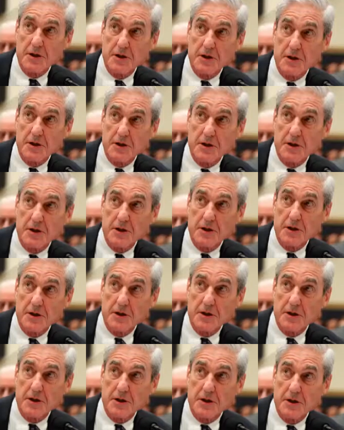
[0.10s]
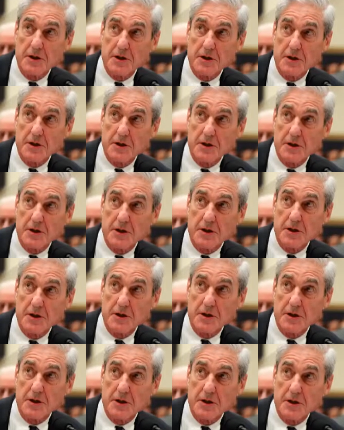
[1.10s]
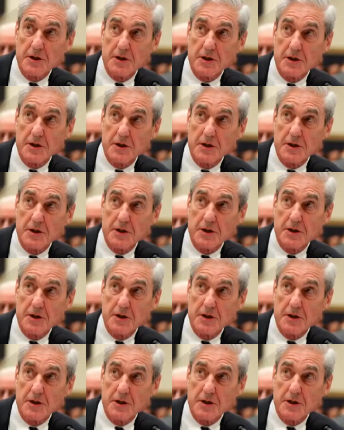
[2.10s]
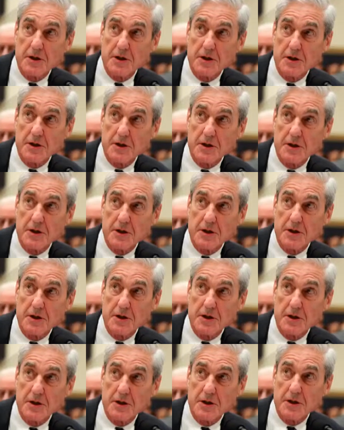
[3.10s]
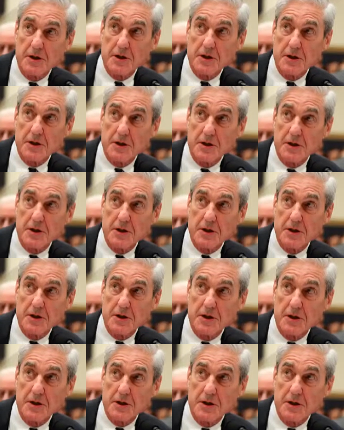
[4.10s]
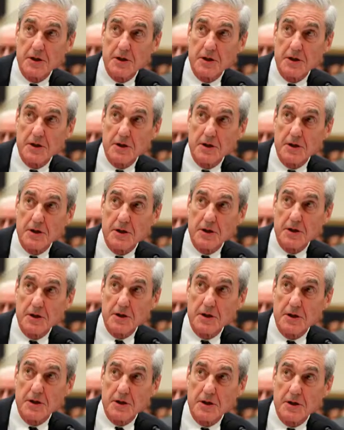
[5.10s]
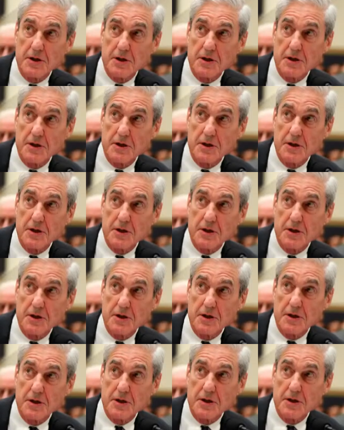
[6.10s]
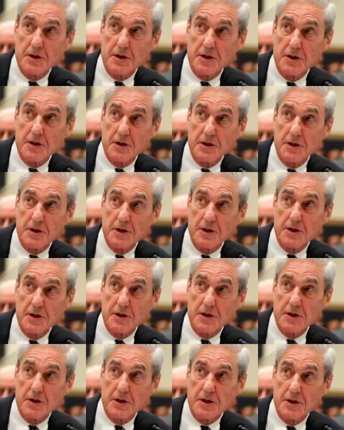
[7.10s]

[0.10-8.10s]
This person isn't speaking.